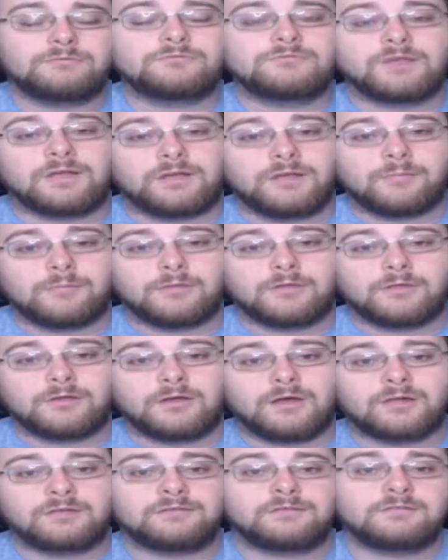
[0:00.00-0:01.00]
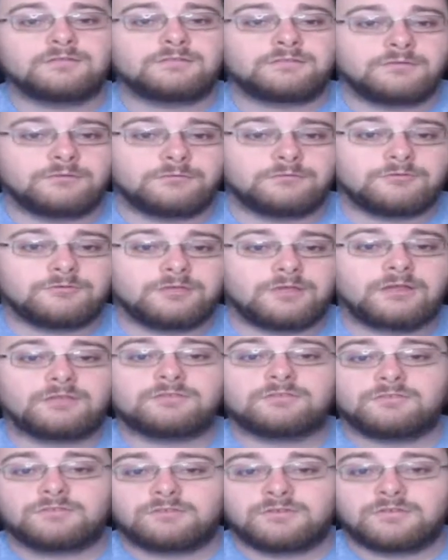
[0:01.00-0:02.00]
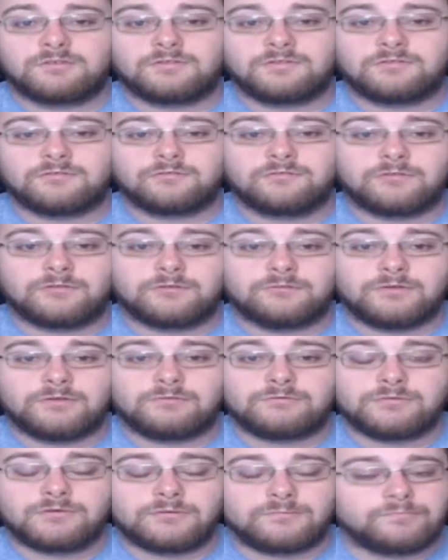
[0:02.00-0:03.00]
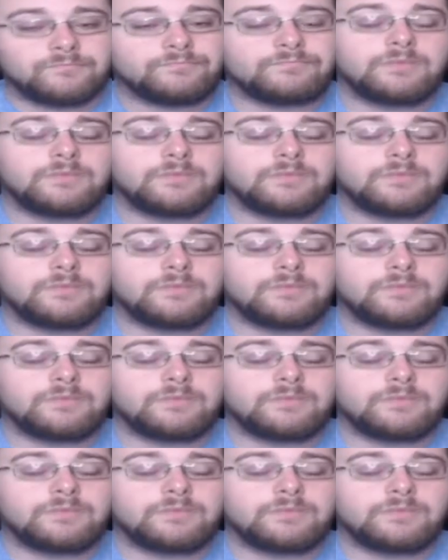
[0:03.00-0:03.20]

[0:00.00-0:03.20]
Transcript: Check out my other content, see what you like, suggest things for the future.